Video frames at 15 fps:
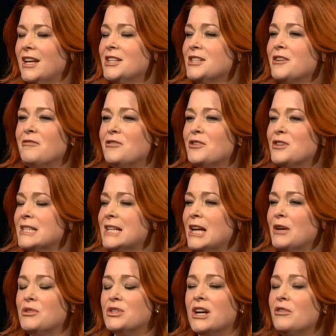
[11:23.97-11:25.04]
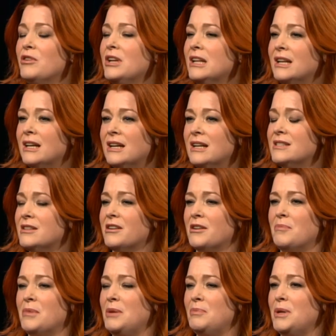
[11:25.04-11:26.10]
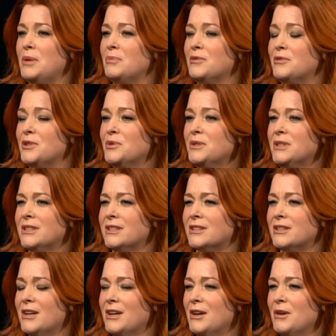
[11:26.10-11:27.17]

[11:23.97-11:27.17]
It's our first language. I realise there aren't many people fluent in it,